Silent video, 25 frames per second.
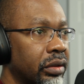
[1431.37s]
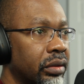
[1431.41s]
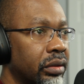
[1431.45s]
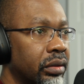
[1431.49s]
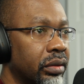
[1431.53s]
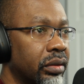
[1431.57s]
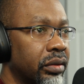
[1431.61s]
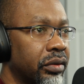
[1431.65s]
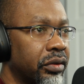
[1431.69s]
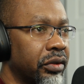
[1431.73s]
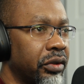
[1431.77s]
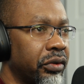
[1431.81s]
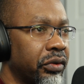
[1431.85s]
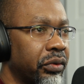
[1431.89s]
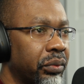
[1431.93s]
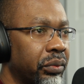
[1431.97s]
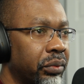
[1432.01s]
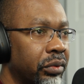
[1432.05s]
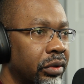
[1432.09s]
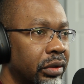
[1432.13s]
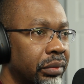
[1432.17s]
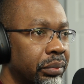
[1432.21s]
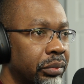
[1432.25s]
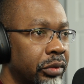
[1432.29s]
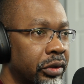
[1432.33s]
There's one
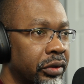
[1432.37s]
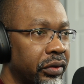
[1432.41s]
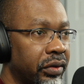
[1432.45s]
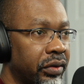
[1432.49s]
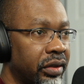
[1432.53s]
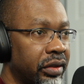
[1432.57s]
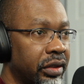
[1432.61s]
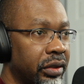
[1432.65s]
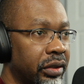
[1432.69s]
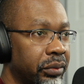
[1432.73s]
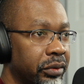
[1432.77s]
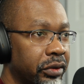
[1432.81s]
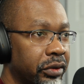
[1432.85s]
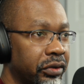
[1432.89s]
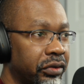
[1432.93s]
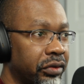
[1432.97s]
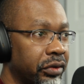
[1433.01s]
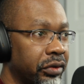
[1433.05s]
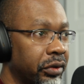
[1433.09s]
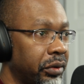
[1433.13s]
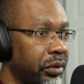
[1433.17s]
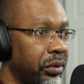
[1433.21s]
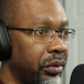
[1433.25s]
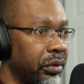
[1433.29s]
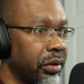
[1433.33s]
more thing I want to show
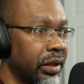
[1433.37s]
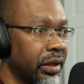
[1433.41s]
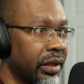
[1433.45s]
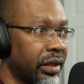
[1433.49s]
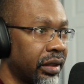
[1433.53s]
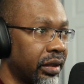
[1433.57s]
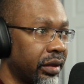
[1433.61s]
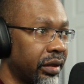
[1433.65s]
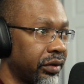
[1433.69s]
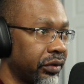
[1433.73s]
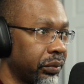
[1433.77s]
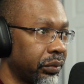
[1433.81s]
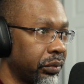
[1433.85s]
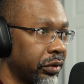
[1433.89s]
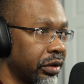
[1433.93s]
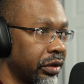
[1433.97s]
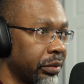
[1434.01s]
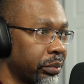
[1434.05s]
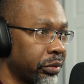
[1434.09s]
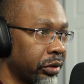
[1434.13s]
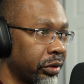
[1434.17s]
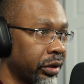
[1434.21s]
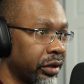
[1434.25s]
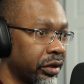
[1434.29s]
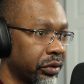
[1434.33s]
you guys with the
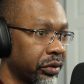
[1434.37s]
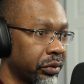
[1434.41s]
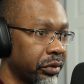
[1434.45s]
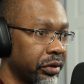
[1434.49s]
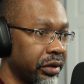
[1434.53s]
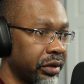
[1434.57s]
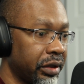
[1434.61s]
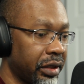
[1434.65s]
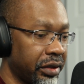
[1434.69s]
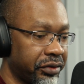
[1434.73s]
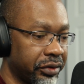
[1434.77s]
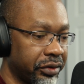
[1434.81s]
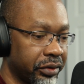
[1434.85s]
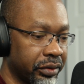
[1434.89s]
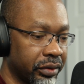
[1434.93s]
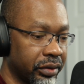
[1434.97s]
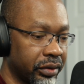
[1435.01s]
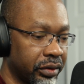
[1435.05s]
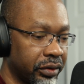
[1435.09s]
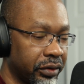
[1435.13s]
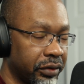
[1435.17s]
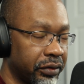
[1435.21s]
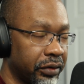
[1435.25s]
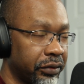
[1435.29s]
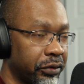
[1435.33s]
product creation,
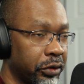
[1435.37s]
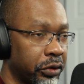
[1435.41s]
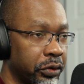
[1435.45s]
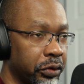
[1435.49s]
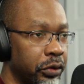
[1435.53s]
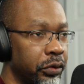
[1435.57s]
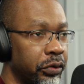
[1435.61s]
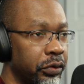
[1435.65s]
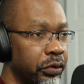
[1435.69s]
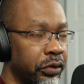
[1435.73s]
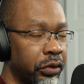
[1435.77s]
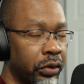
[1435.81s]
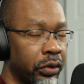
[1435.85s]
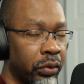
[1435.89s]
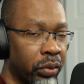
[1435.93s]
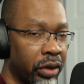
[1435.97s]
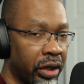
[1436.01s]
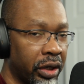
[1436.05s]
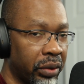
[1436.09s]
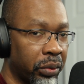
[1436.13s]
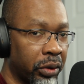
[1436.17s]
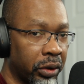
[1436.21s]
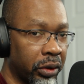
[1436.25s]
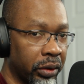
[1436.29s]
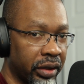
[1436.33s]
because if you're using the
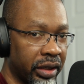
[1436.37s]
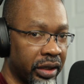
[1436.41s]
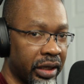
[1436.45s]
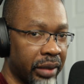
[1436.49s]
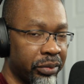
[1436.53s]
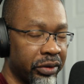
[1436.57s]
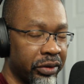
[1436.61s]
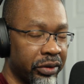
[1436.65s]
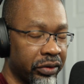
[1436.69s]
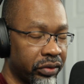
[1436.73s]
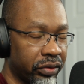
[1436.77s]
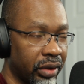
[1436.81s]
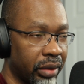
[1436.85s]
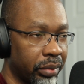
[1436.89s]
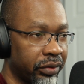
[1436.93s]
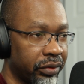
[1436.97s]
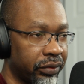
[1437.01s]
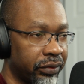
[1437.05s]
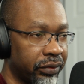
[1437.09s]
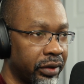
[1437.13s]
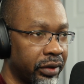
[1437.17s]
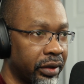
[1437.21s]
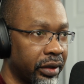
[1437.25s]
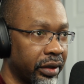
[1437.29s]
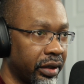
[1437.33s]
WhiteWall app in
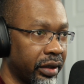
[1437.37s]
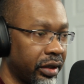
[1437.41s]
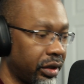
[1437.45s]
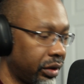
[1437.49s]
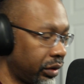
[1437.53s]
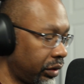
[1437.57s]
Shopify,